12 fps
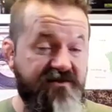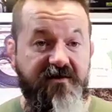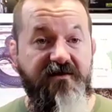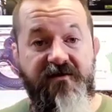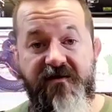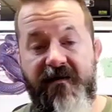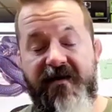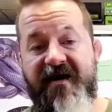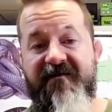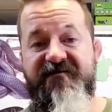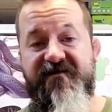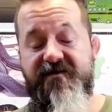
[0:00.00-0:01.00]
so that you don't
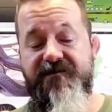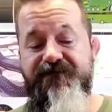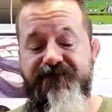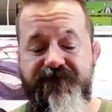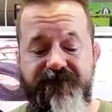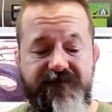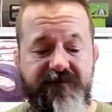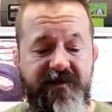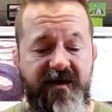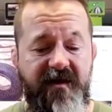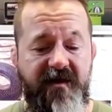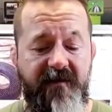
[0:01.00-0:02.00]
have to.
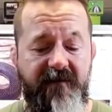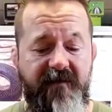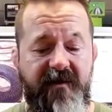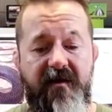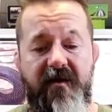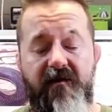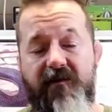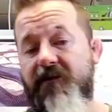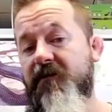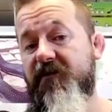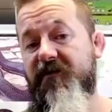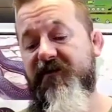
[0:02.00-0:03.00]

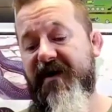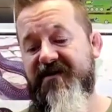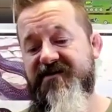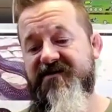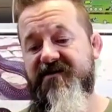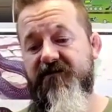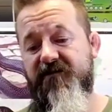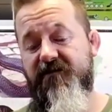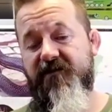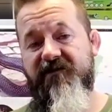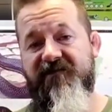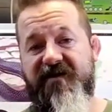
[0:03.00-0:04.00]
We will be back soon
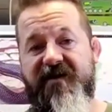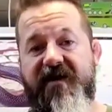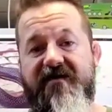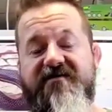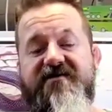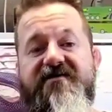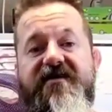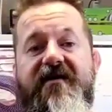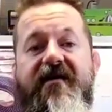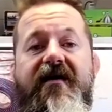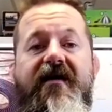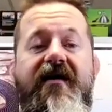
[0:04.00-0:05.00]
with more videos.
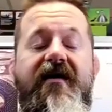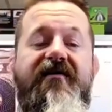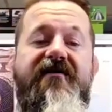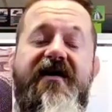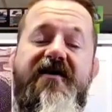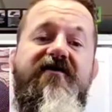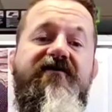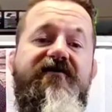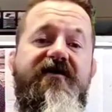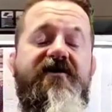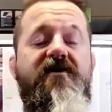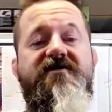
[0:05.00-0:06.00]
Thank you
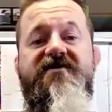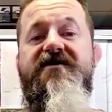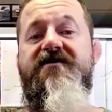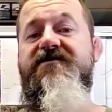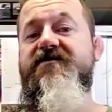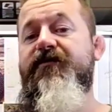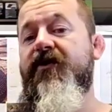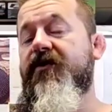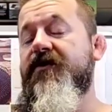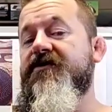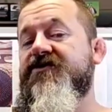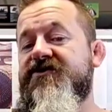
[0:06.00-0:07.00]
for the continued
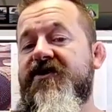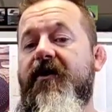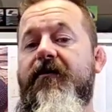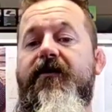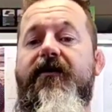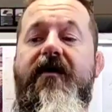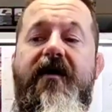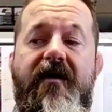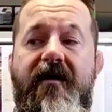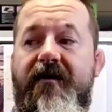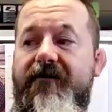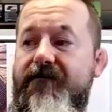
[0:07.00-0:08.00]
support at the shop.
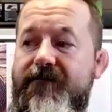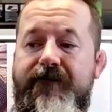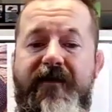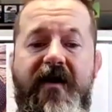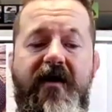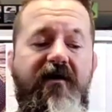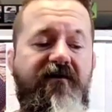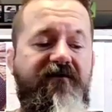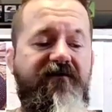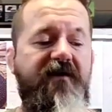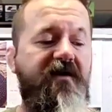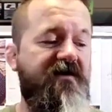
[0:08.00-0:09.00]
Part
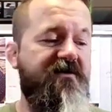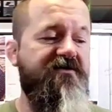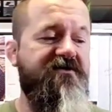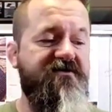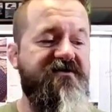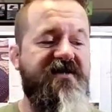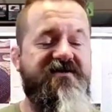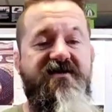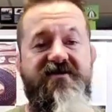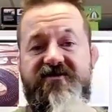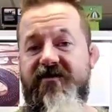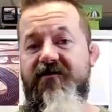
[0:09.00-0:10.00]
of the success
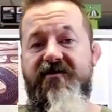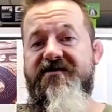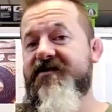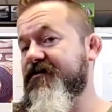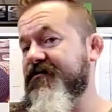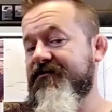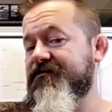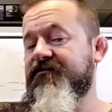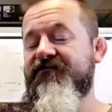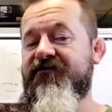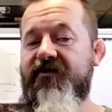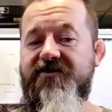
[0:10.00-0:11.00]
of the store is
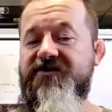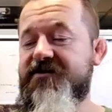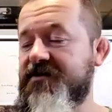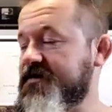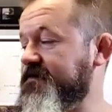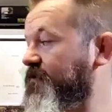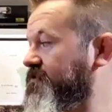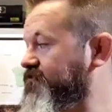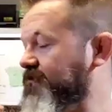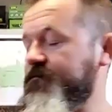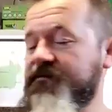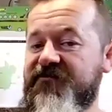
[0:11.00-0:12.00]
unfortunately
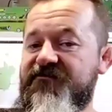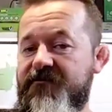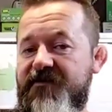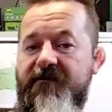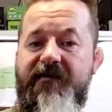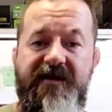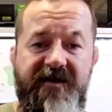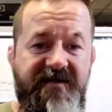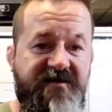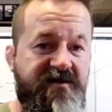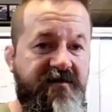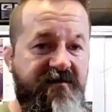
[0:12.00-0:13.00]
what's robbed me from the
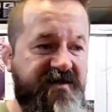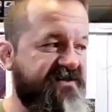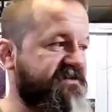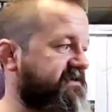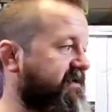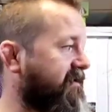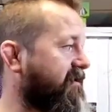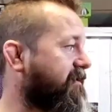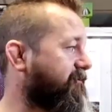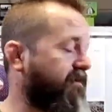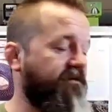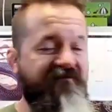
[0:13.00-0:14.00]
ability to do this,
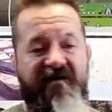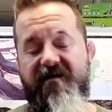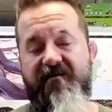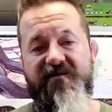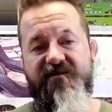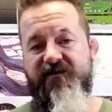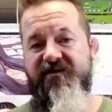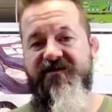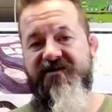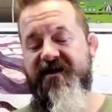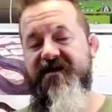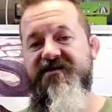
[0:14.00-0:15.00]
but we very much
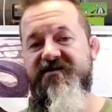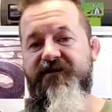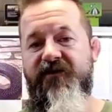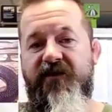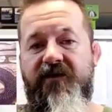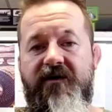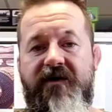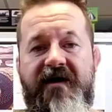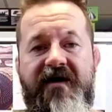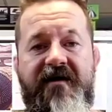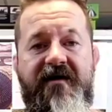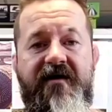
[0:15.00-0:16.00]
appreciate the support,
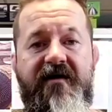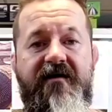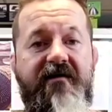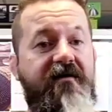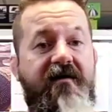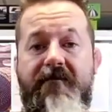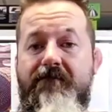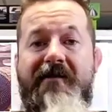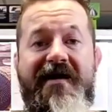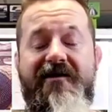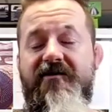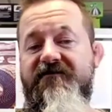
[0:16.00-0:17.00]
and
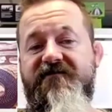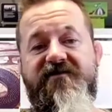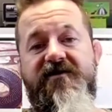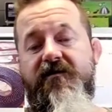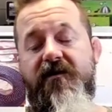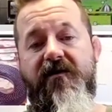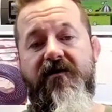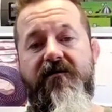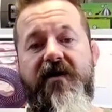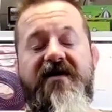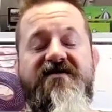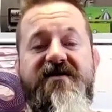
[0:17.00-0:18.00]
mad love to you all.
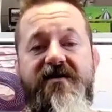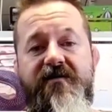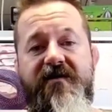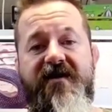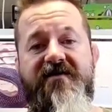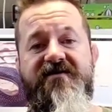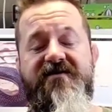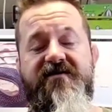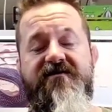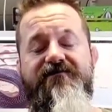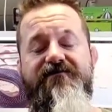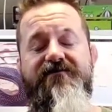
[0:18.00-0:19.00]
I'll see you again
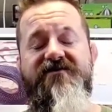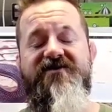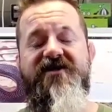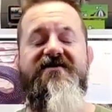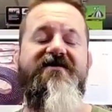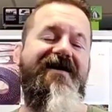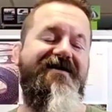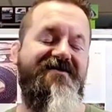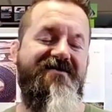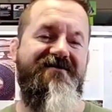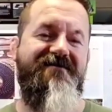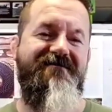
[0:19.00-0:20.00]
soon. Cheers,
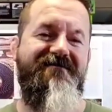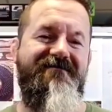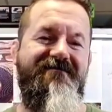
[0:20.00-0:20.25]
guys.